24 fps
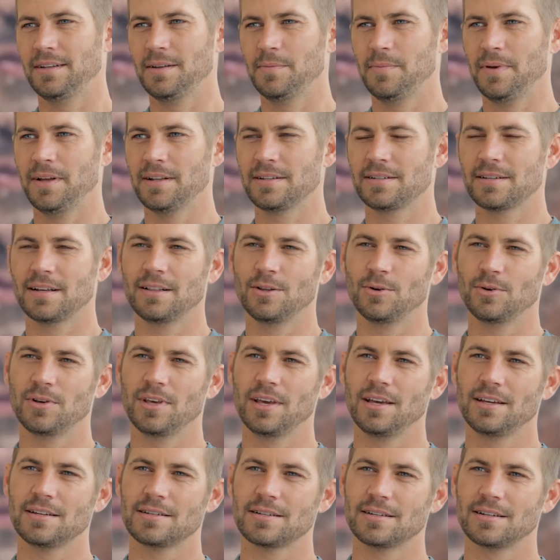depends on
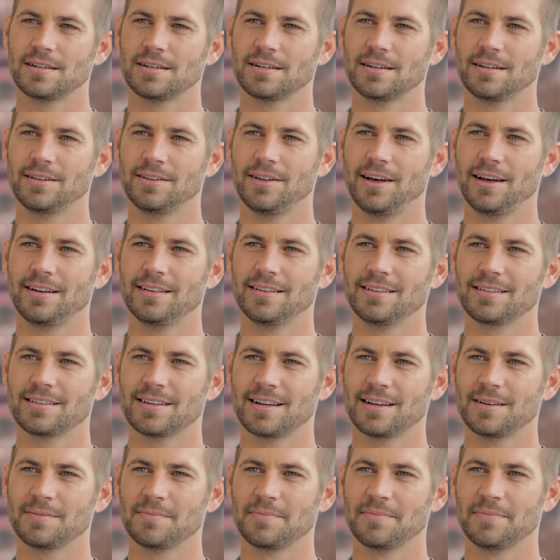location a lot of the
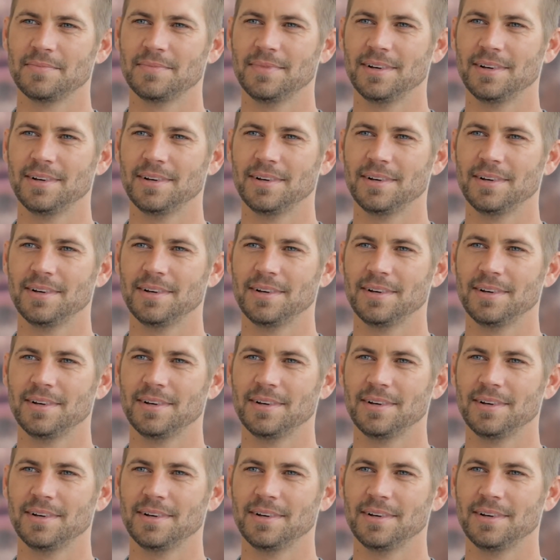time.